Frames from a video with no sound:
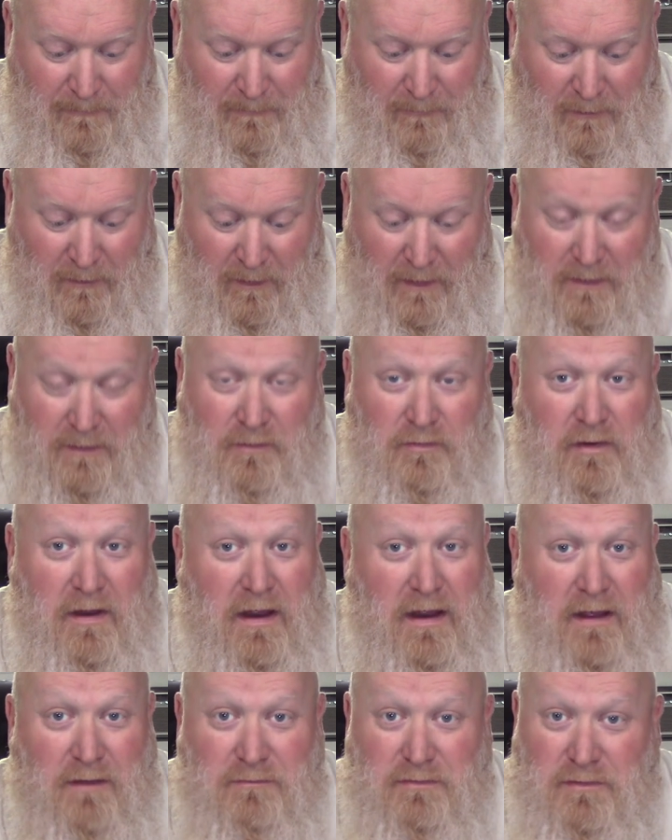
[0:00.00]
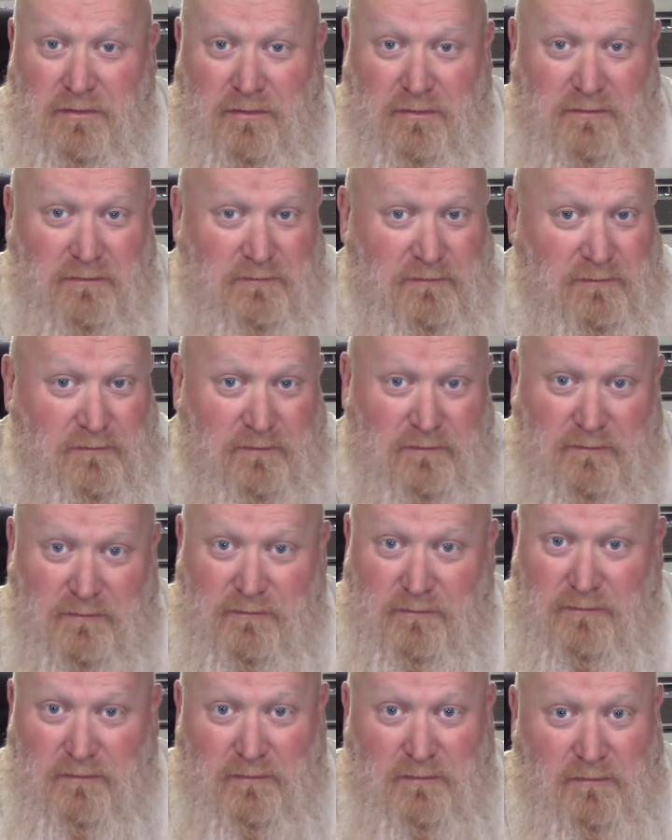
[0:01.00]
All right, New Hampshire.
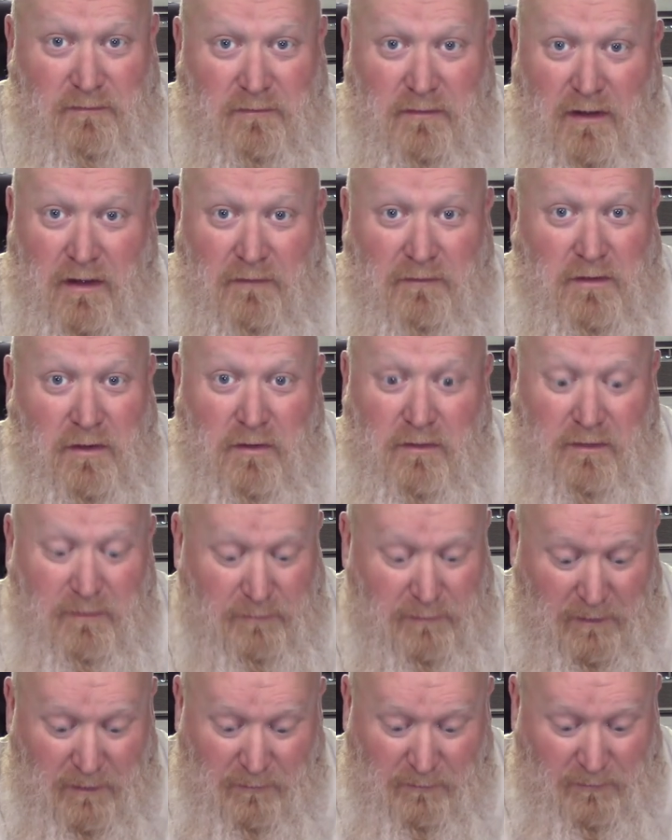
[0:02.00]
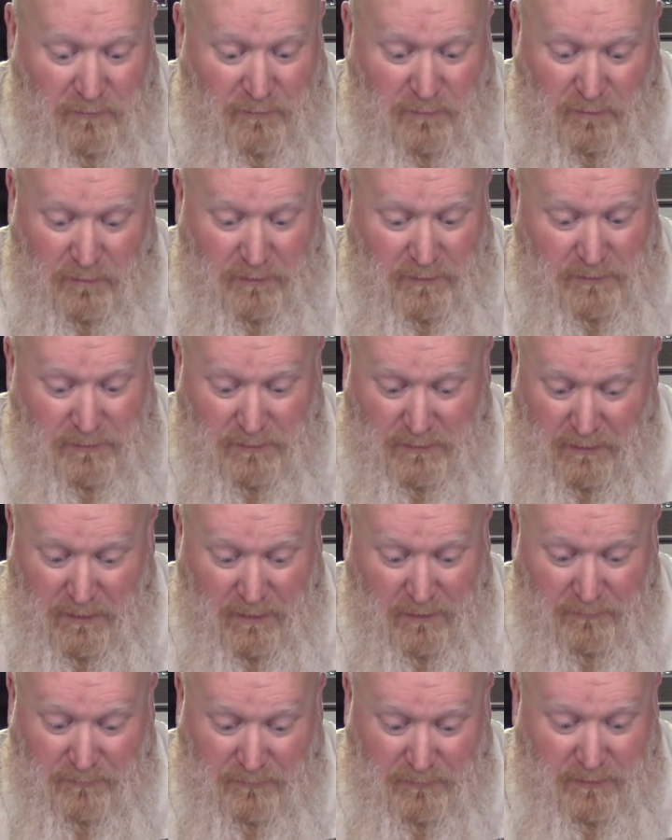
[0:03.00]
I've gone up there before. It's
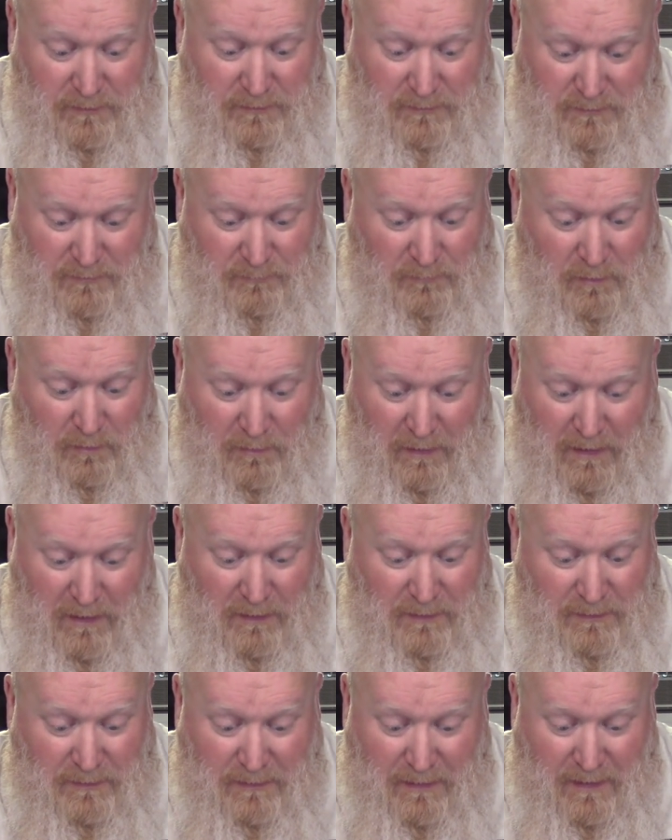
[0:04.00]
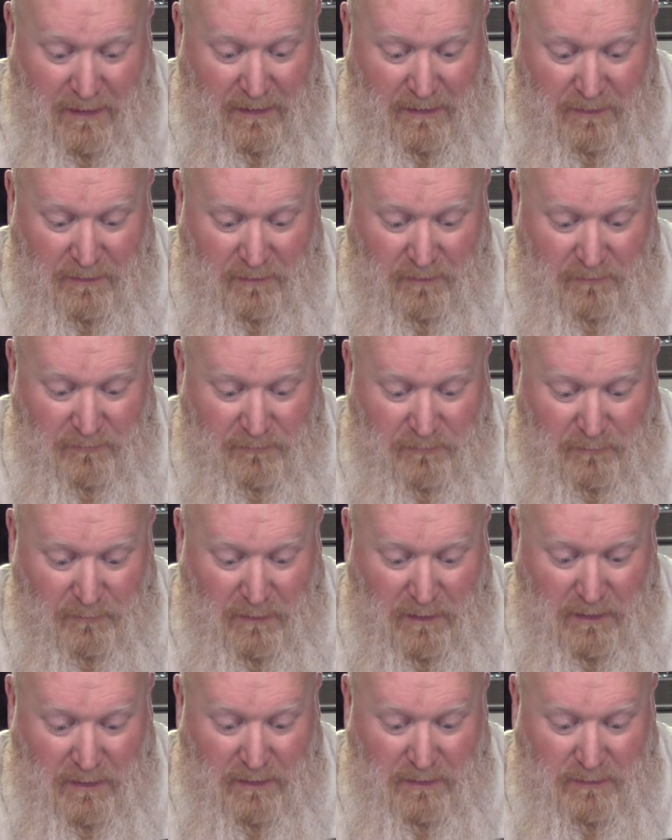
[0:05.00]
I've, it, Rhode Island, Idaho,
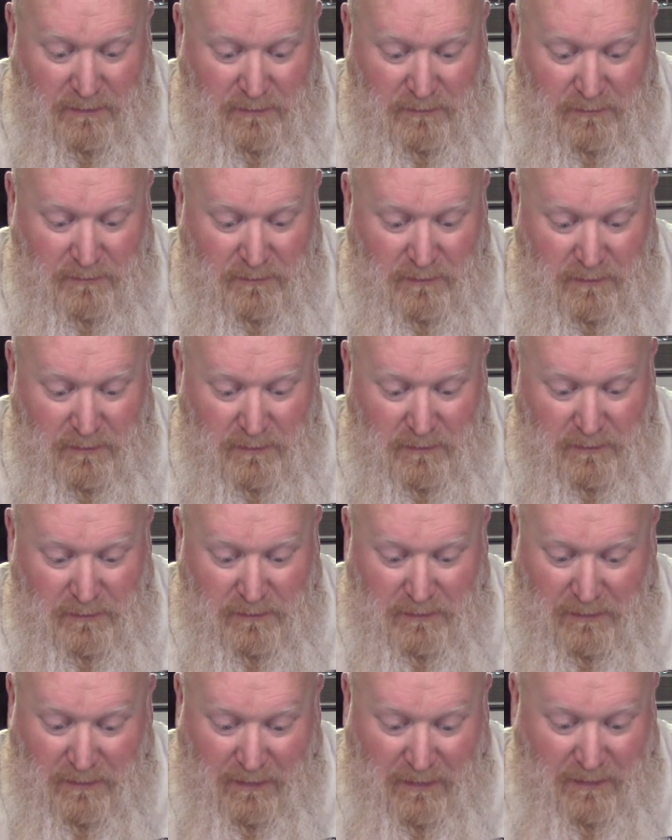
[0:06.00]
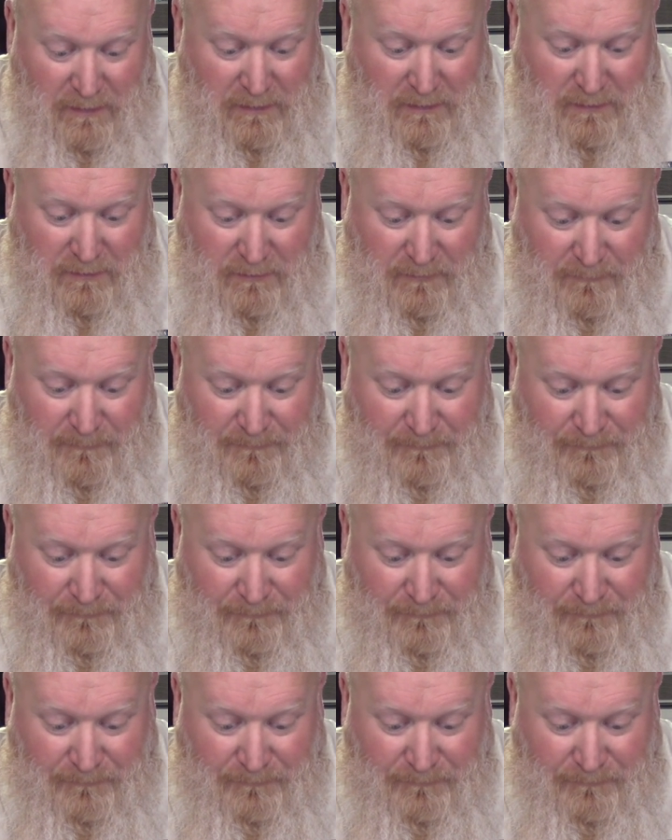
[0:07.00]
Vermont, Connecticut,